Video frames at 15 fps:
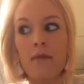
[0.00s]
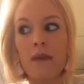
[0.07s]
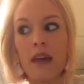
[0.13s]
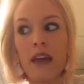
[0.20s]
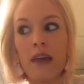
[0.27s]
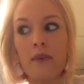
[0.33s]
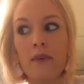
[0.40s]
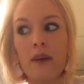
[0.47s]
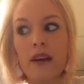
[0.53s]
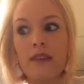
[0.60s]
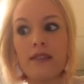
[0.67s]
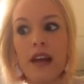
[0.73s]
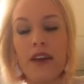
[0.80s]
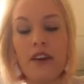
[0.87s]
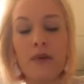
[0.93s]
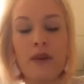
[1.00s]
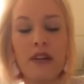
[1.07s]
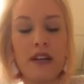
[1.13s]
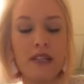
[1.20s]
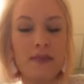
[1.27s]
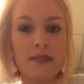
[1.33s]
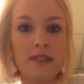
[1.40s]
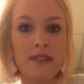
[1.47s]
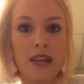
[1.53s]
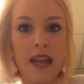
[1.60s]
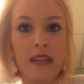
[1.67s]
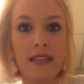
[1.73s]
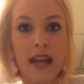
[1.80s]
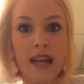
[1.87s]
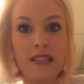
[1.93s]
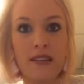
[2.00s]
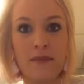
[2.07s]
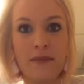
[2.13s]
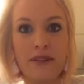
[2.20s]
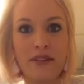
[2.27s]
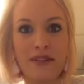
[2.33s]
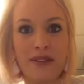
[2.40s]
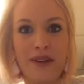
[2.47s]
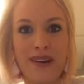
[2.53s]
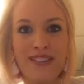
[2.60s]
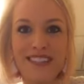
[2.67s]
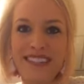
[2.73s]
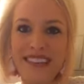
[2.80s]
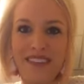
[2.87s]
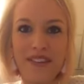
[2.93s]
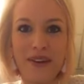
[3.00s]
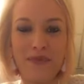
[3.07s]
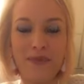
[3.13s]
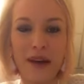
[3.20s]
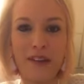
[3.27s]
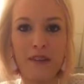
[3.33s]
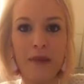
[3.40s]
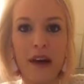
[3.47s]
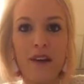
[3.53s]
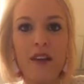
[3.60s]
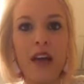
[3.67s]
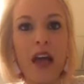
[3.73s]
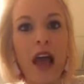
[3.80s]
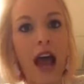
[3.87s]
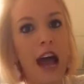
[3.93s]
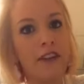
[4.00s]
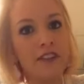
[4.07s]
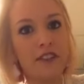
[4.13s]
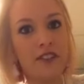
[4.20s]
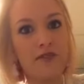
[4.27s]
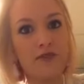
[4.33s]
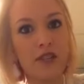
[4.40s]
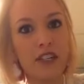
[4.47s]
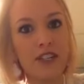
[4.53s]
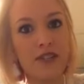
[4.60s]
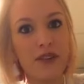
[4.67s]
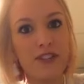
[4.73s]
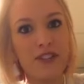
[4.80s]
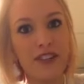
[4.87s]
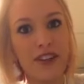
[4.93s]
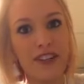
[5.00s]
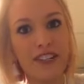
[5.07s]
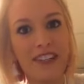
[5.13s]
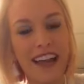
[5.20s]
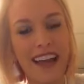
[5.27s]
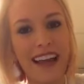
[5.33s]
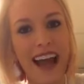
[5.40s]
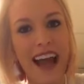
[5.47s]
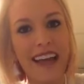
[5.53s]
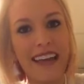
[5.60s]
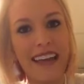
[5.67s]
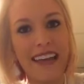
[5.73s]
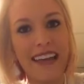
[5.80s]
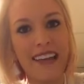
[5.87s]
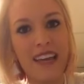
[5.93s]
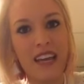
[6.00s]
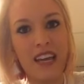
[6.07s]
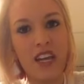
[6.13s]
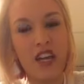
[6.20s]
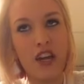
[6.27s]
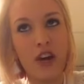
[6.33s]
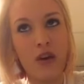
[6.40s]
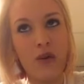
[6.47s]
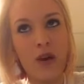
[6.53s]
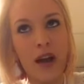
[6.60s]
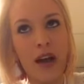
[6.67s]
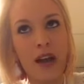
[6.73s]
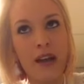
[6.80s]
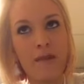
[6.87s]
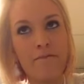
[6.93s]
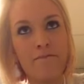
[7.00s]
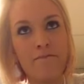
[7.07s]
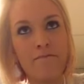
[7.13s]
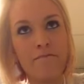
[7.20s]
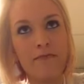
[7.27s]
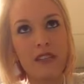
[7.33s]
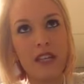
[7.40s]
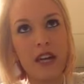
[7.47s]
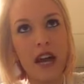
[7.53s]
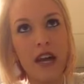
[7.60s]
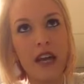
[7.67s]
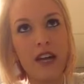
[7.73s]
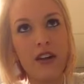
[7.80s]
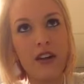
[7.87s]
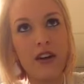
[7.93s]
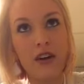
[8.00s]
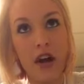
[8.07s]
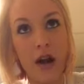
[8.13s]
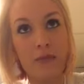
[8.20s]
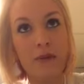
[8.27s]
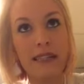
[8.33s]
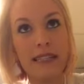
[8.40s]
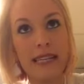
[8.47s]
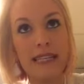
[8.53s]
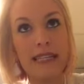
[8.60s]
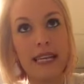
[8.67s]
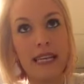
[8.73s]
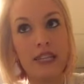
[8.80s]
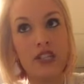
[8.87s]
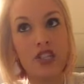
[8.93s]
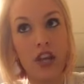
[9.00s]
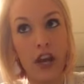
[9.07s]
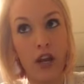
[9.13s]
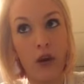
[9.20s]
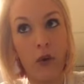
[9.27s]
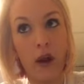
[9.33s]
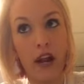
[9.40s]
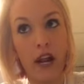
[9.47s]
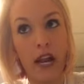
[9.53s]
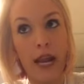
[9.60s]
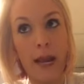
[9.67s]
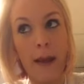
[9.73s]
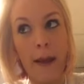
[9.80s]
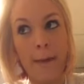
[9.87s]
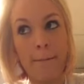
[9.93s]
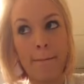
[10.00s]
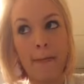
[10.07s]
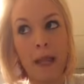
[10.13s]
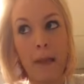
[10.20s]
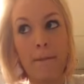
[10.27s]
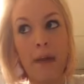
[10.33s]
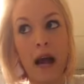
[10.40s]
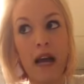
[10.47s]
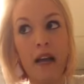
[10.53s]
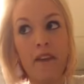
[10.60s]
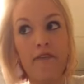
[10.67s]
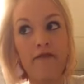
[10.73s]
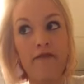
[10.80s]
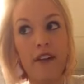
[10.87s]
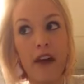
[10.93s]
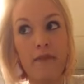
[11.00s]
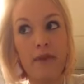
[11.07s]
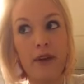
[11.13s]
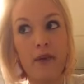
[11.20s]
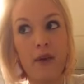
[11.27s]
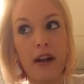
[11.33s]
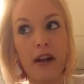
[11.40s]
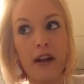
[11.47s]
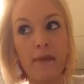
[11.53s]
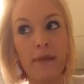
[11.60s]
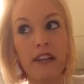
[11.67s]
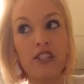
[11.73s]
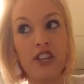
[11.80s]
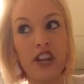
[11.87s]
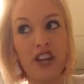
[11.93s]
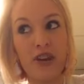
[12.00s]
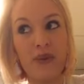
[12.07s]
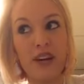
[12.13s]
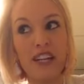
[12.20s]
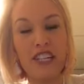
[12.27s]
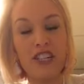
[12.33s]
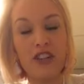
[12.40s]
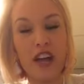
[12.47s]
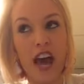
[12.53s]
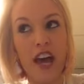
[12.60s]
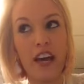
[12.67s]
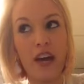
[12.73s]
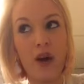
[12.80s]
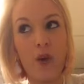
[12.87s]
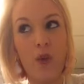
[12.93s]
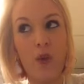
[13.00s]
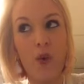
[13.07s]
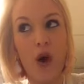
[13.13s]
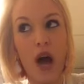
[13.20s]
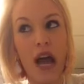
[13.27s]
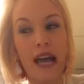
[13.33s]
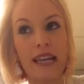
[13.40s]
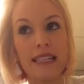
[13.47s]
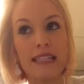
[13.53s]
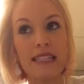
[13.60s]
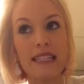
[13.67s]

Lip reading: It was, I know we're not supposed to say exact numbers, so I'll just give you a roundabout. After the $4,200 check, I hit, you know, I hit Crown Princess in January. My January check was